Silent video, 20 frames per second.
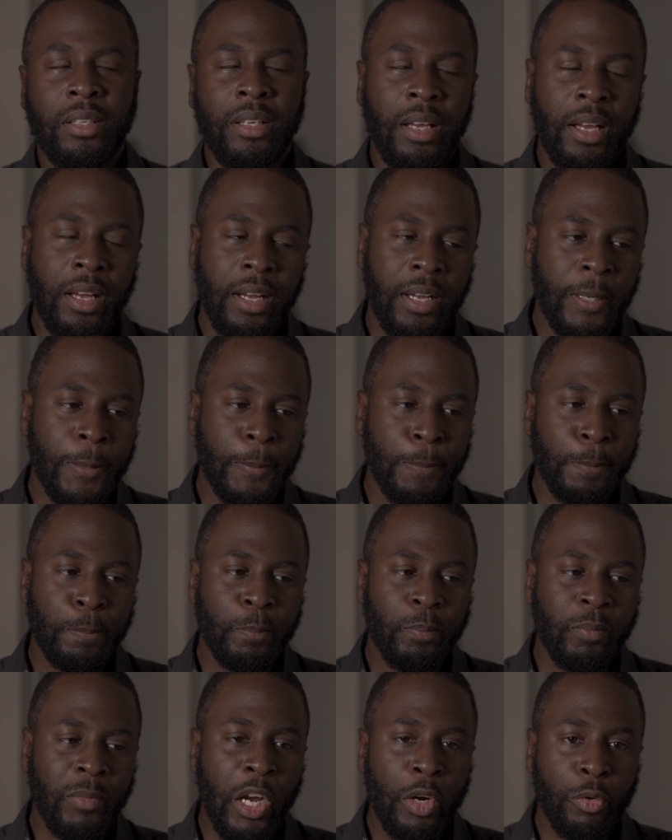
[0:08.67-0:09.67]

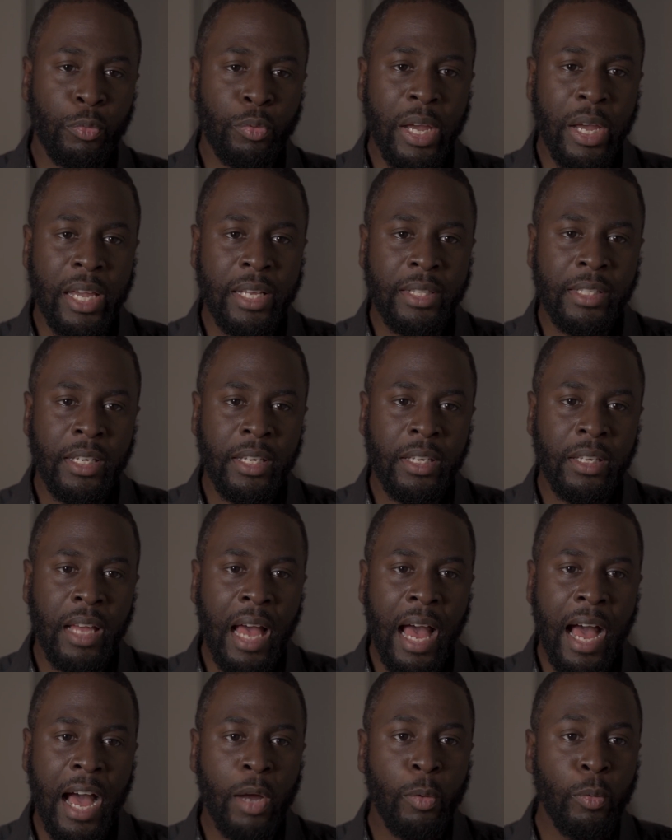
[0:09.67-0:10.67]
a rating,
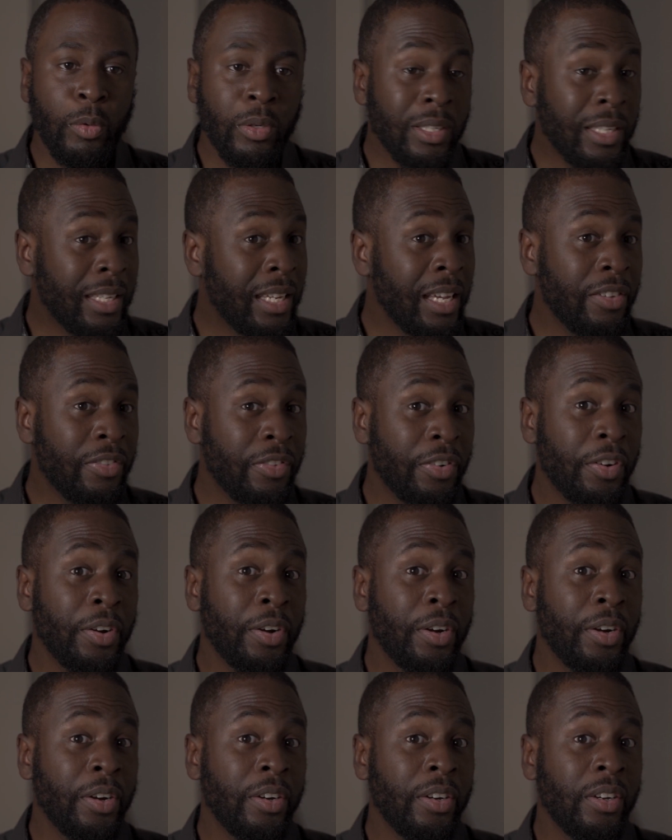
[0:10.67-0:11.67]
I would give
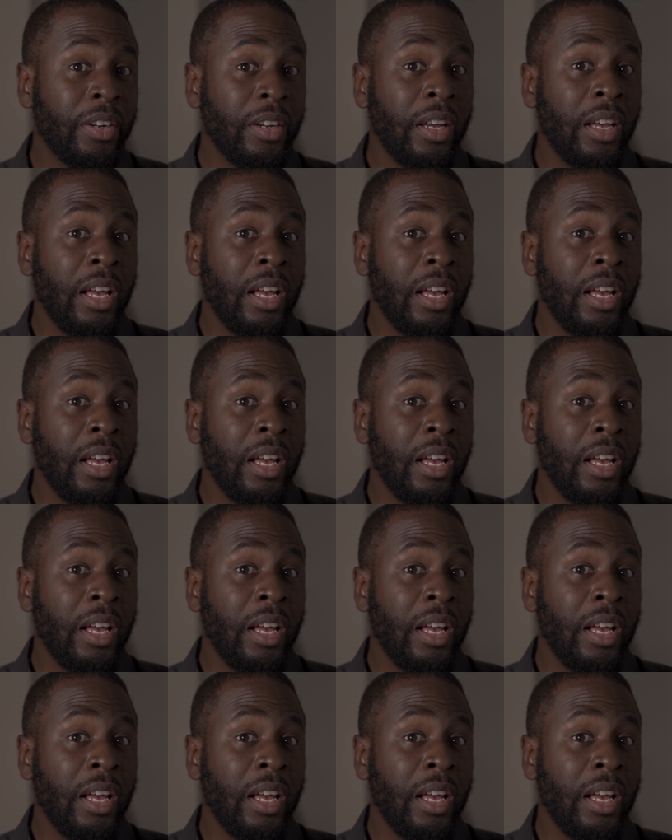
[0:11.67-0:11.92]
her